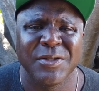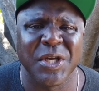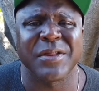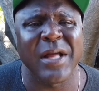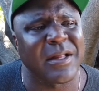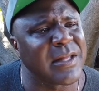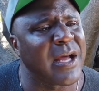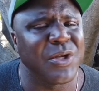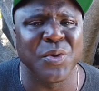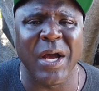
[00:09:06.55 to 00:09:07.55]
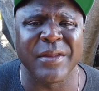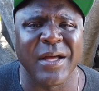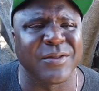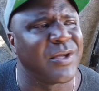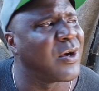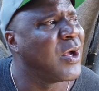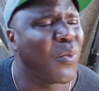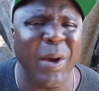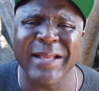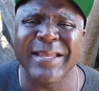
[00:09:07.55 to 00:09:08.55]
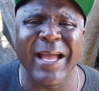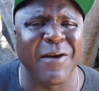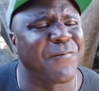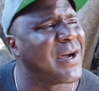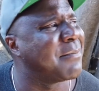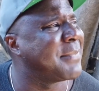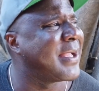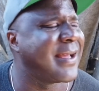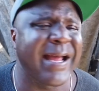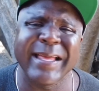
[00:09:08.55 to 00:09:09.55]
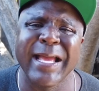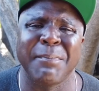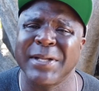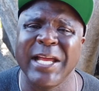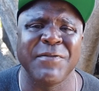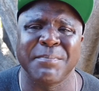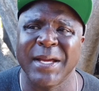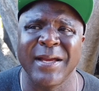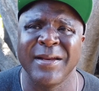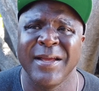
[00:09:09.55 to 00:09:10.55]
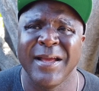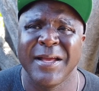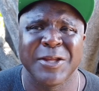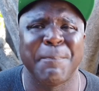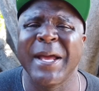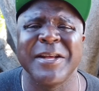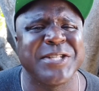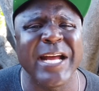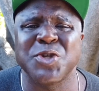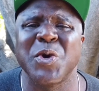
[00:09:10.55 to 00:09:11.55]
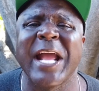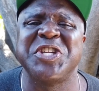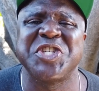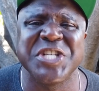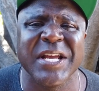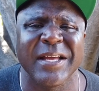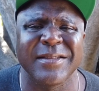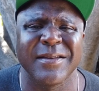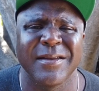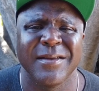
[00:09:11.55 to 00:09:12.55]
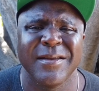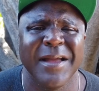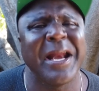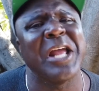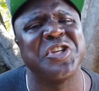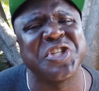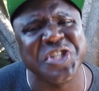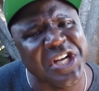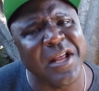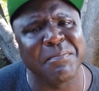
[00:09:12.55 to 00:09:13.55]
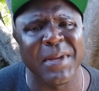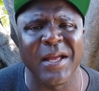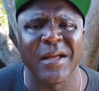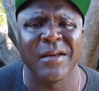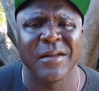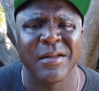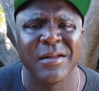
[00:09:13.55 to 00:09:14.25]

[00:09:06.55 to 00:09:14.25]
Just like a lot of you guys out there. Wake the F up, man. I can't believe it, man. The penitentiary ain't shit. It ain't shit, man.